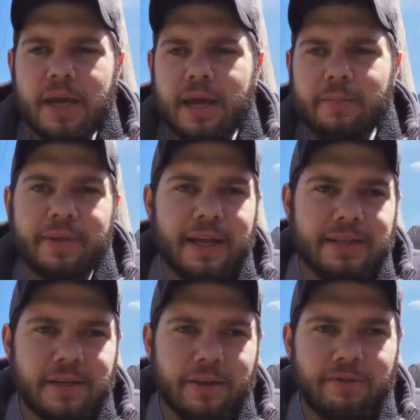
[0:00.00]
but
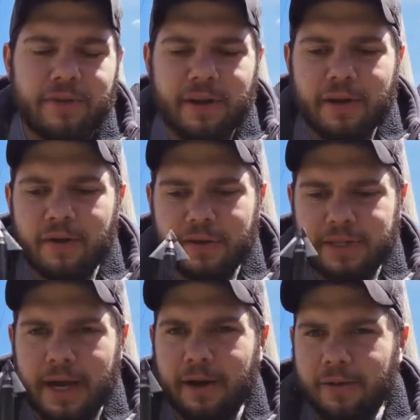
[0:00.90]
that's another video
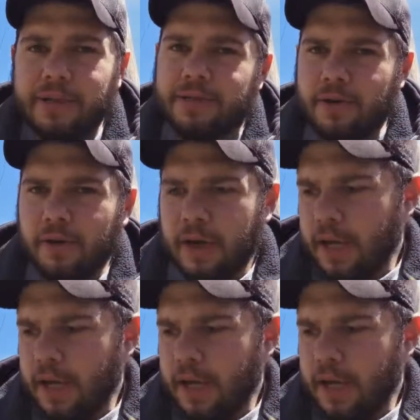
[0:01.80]
entirely. So